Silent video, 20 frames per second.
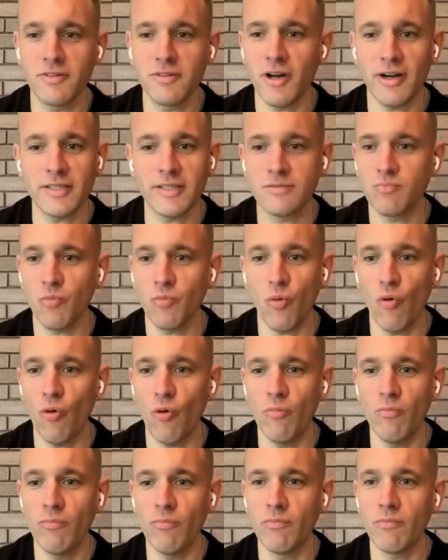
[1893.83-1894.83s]
nice
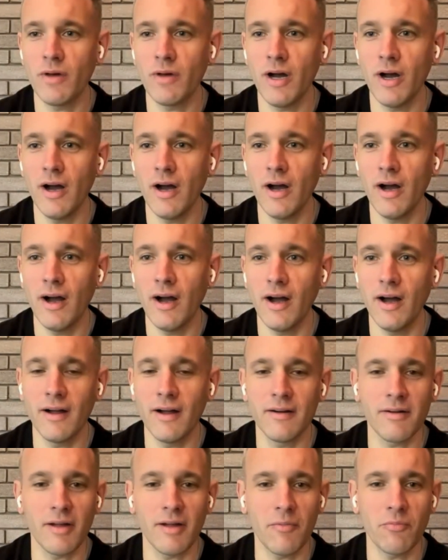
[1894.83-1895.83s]
warm
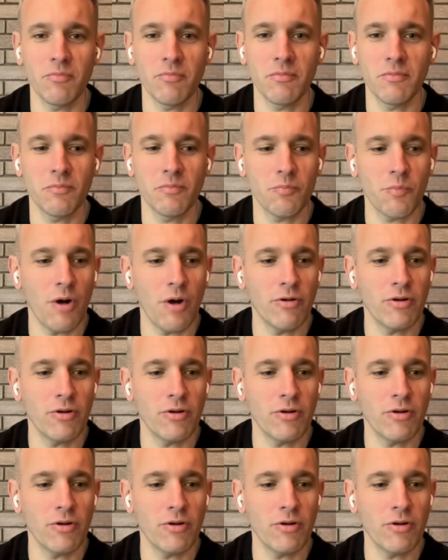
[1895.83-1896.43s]
like